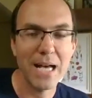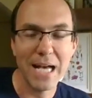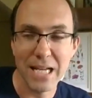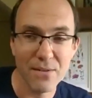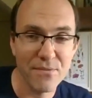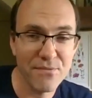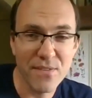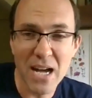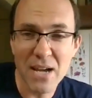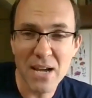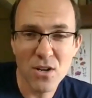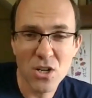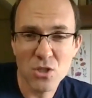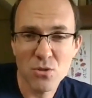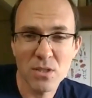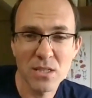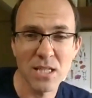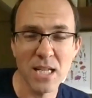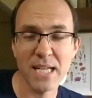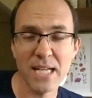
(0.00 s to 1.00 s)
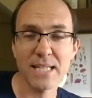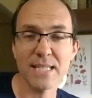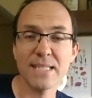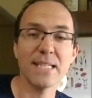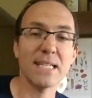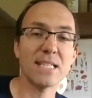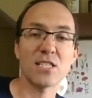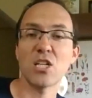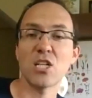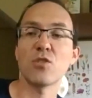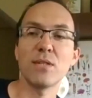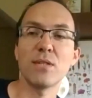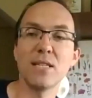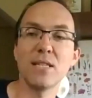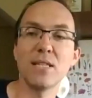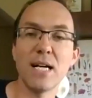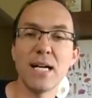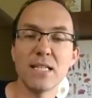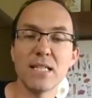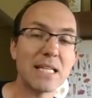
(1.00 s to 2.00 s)
500 lines, 600
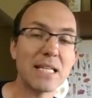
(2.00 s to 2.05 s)
lines.